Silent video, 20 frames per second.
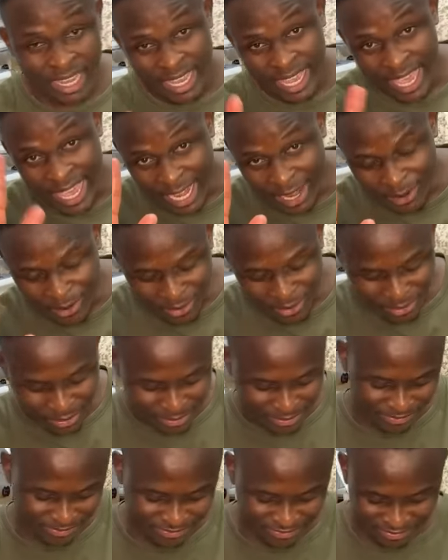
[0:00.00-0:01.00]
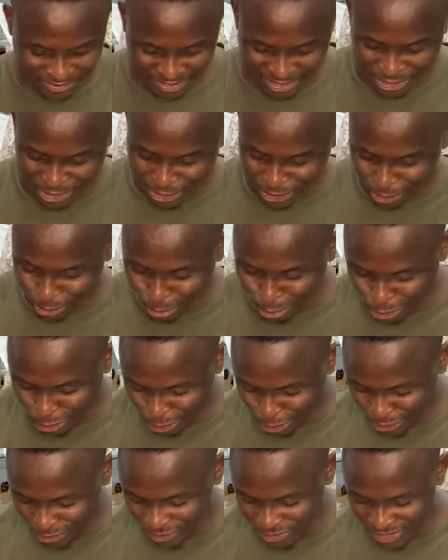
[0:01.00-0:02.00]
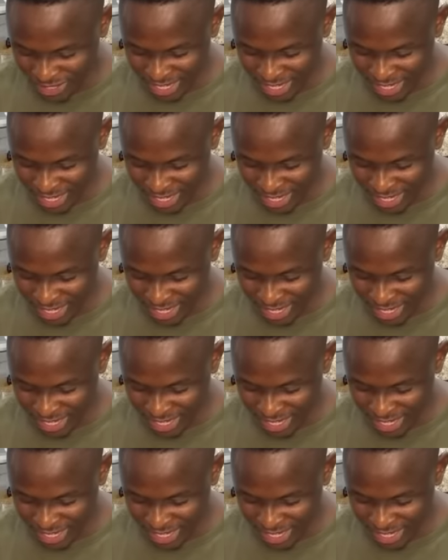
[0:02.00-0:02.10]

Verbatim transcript: Hello to you too.